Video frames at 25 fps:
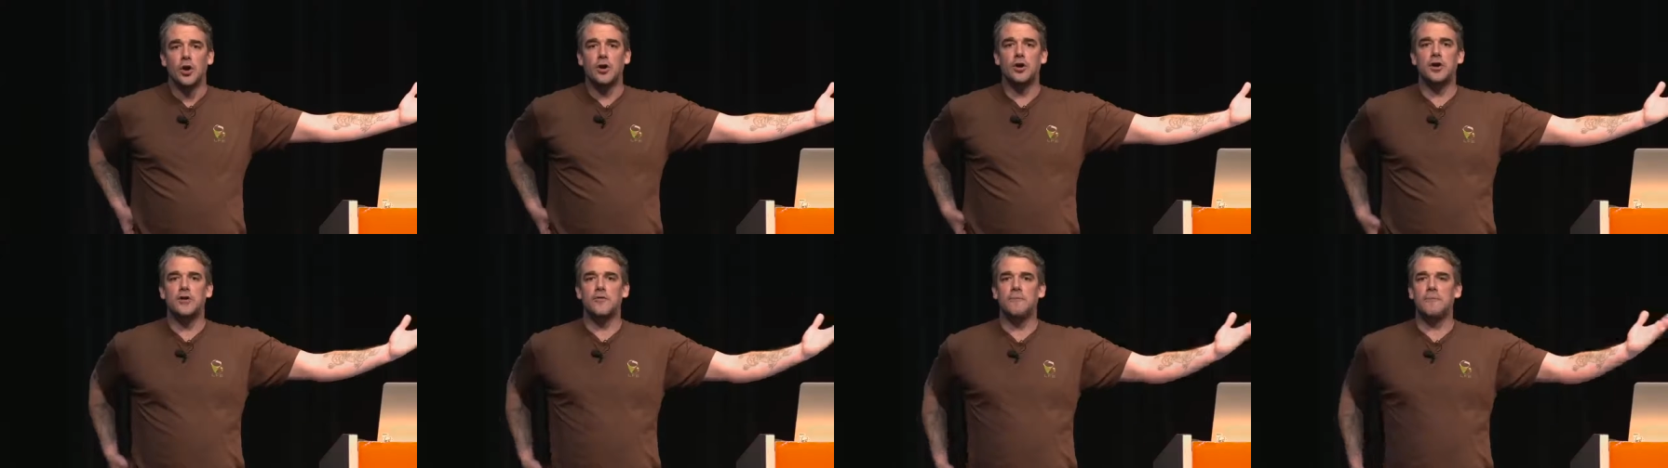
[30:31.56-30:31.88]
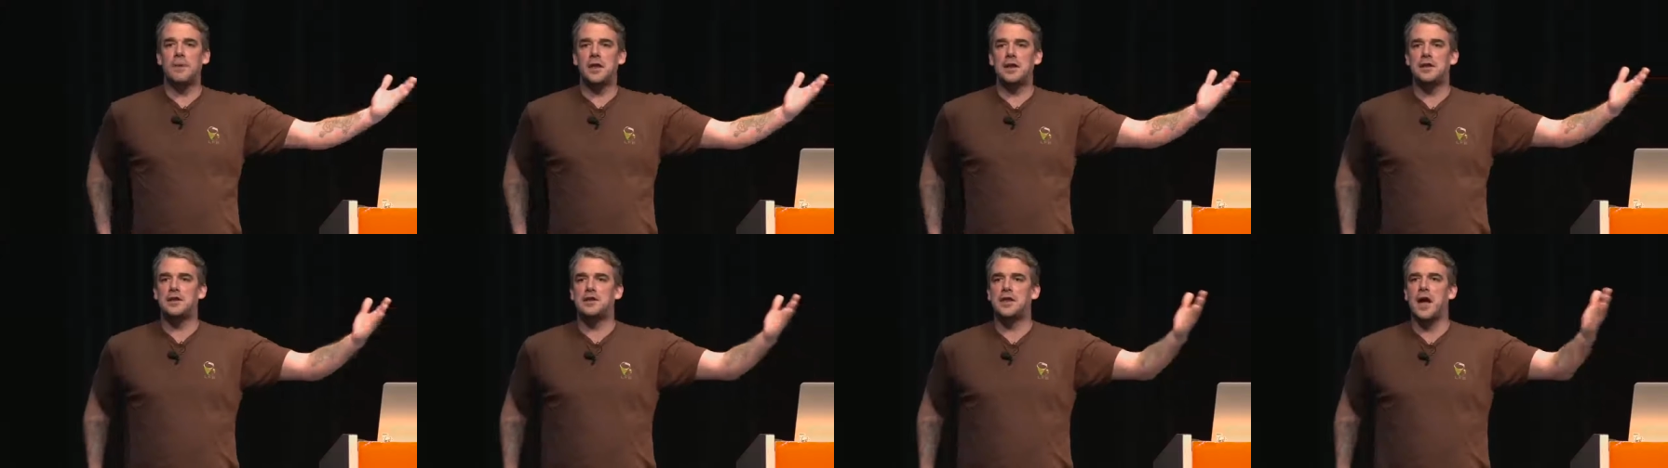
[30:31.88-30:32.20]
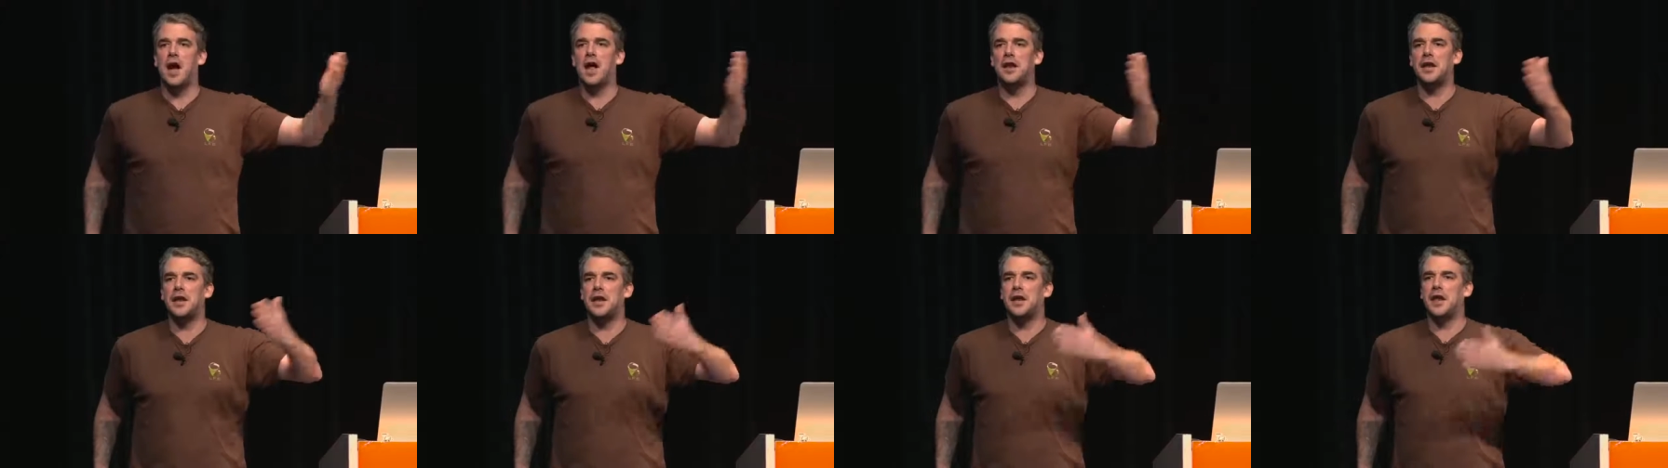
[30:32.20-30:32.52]
could have been
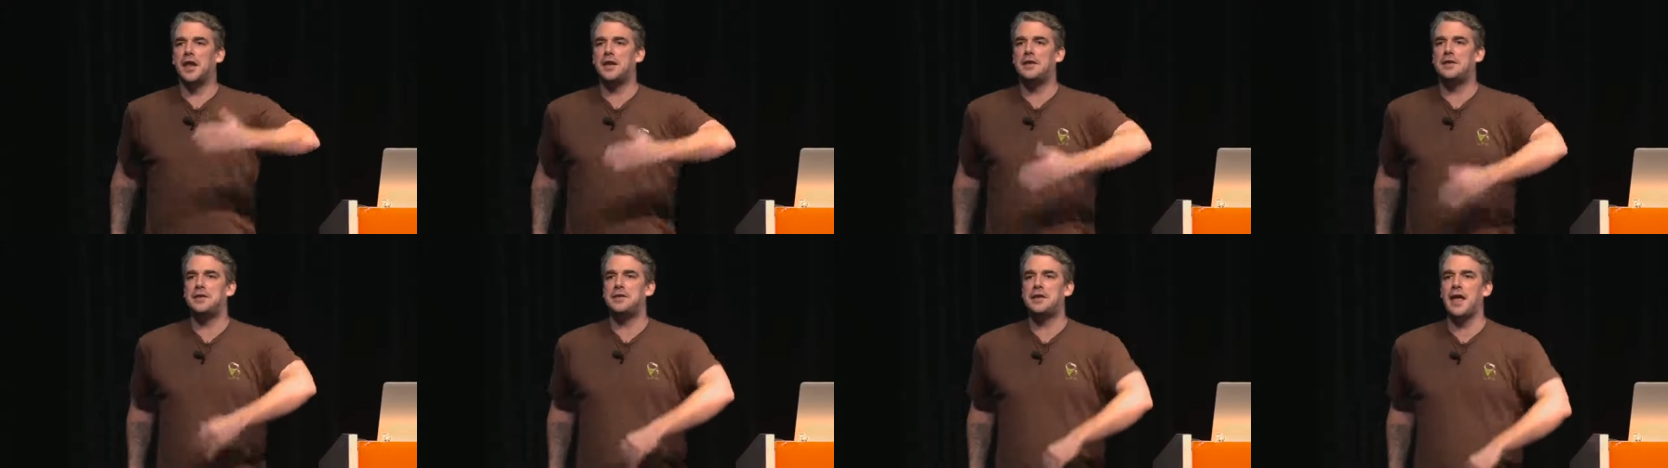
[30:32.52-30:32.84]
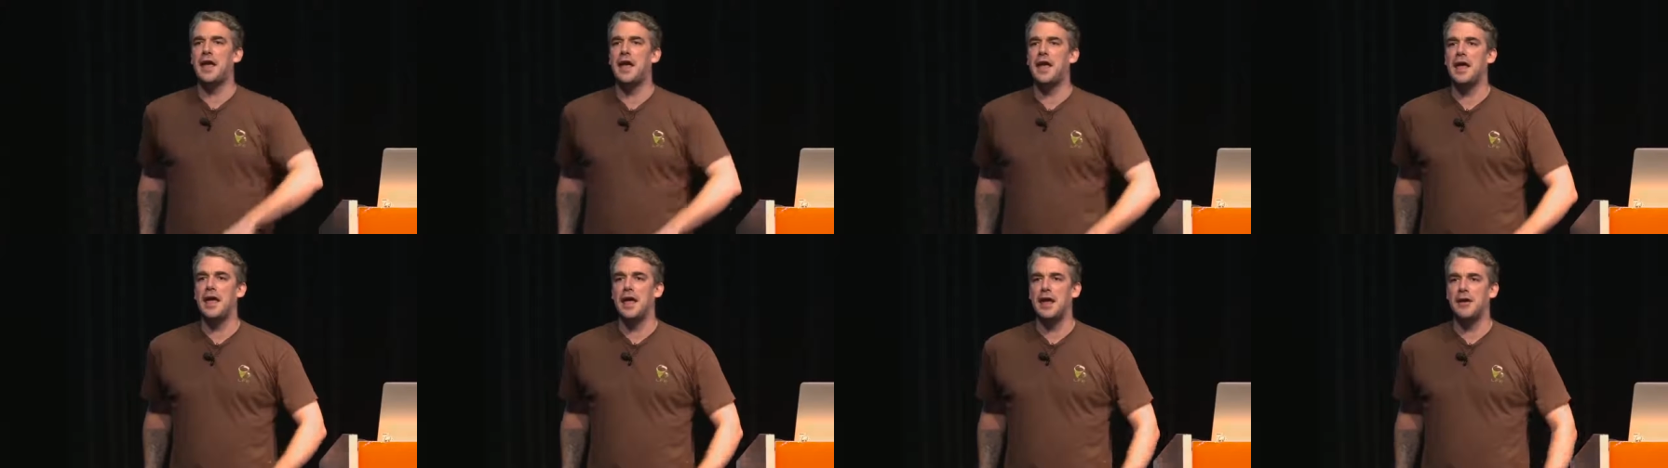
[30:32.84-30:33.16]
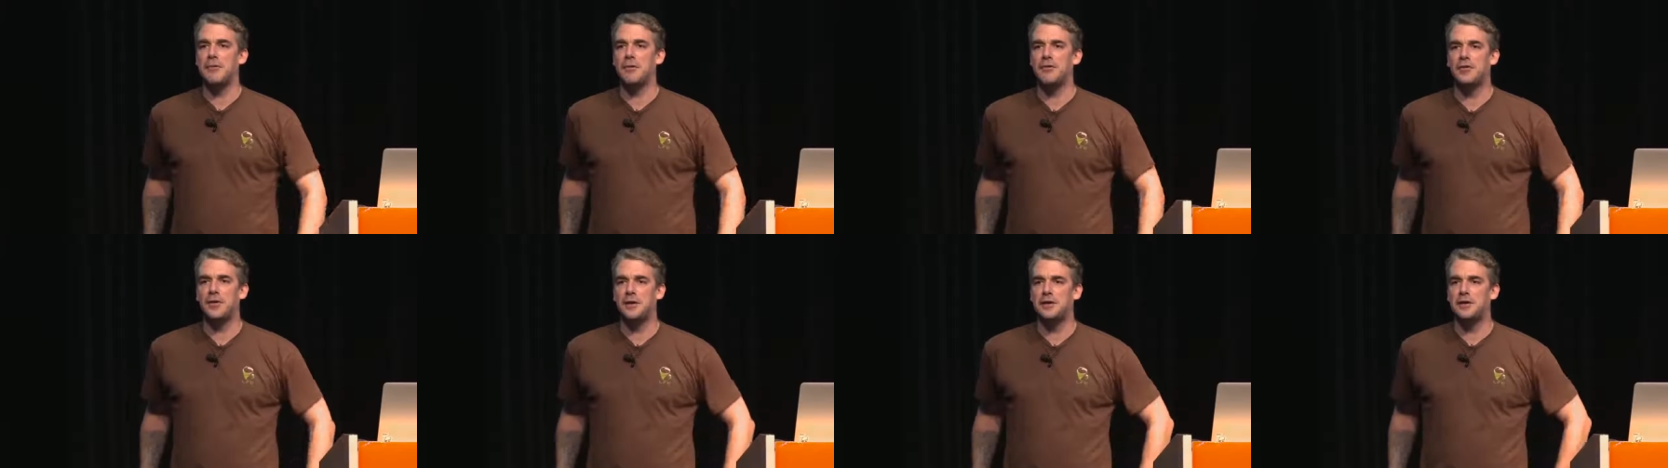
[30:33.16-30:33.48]
done in a
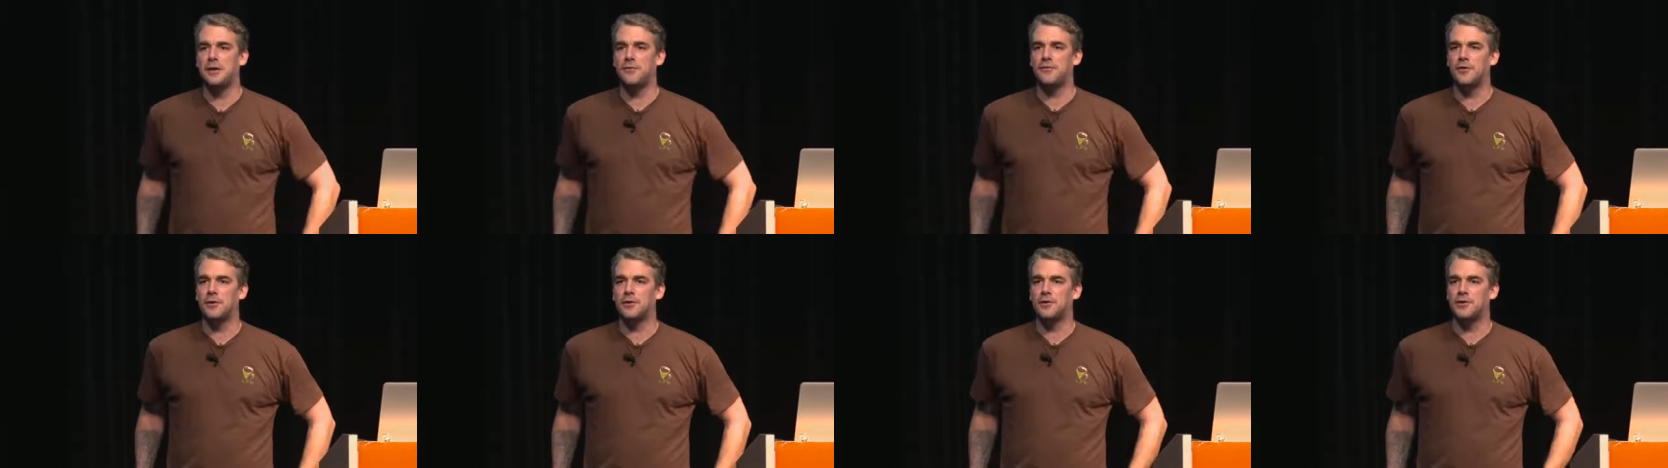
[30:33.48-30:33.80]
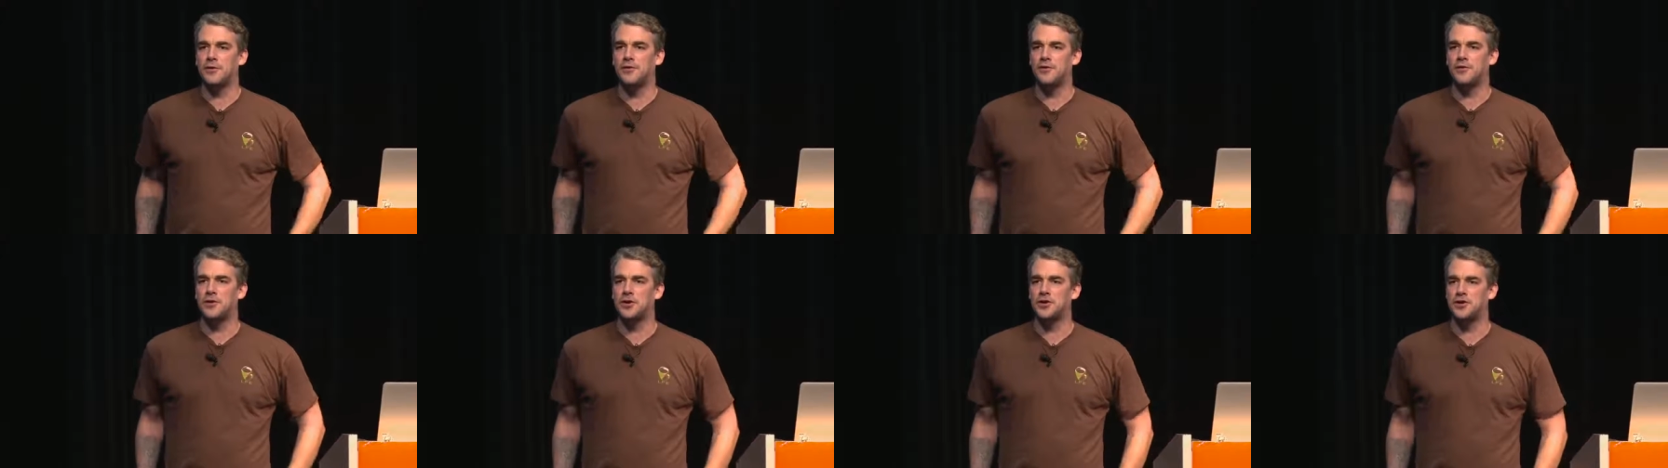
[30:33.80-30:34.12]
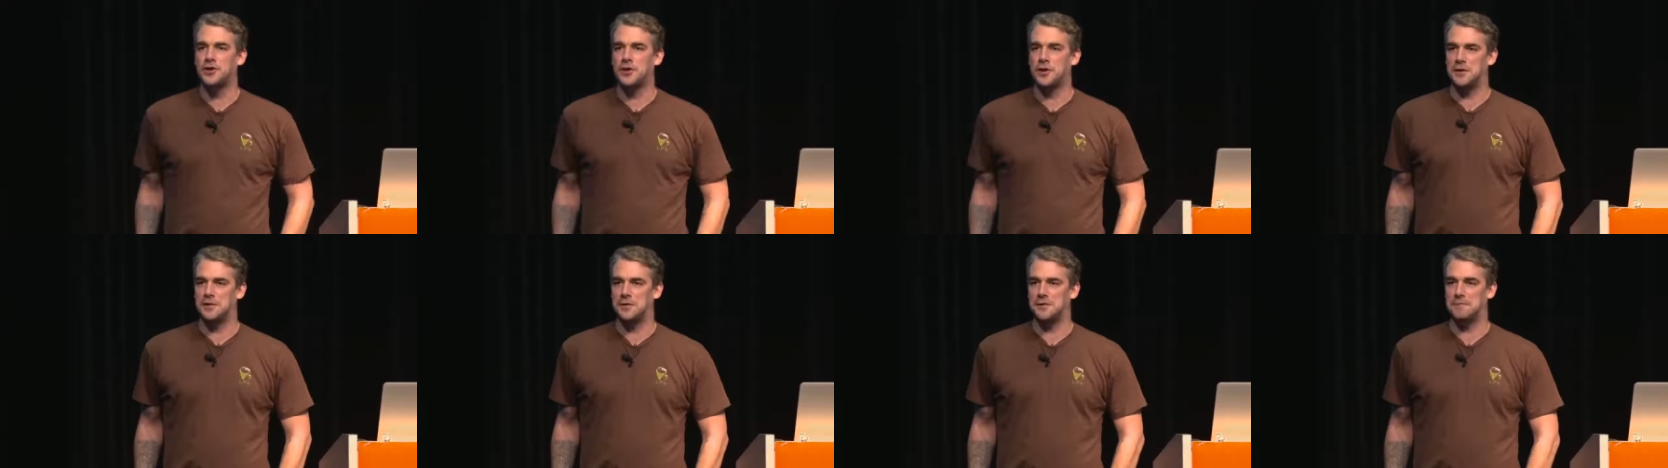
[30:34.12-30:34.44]
day with a different
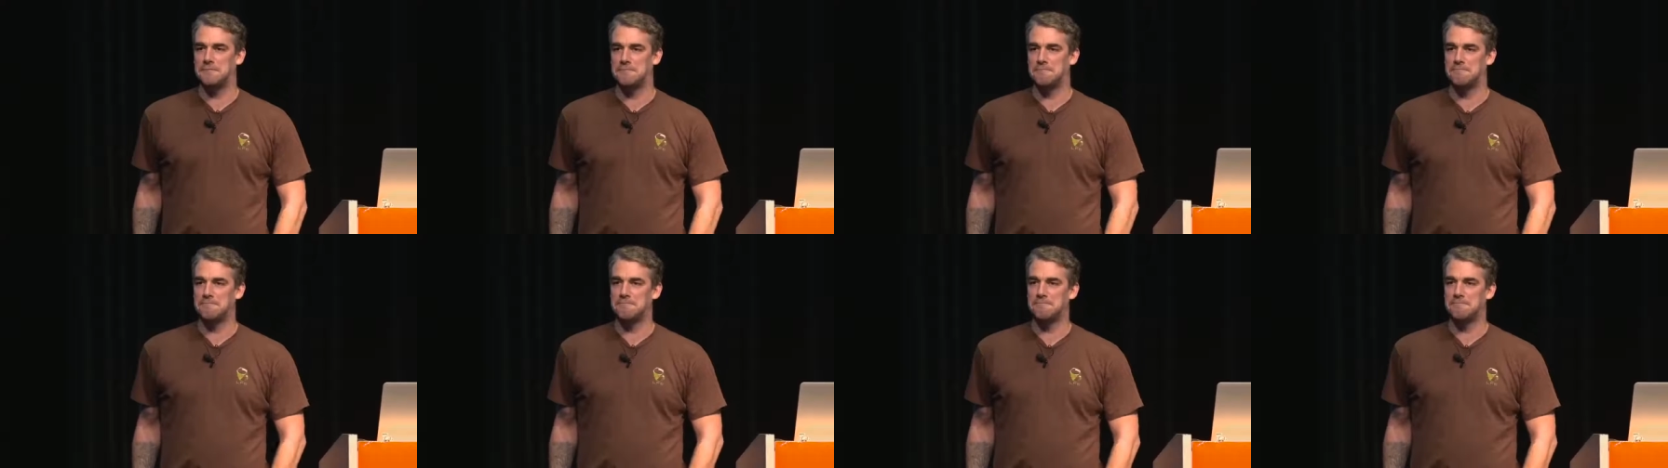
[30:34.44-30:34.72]
decision.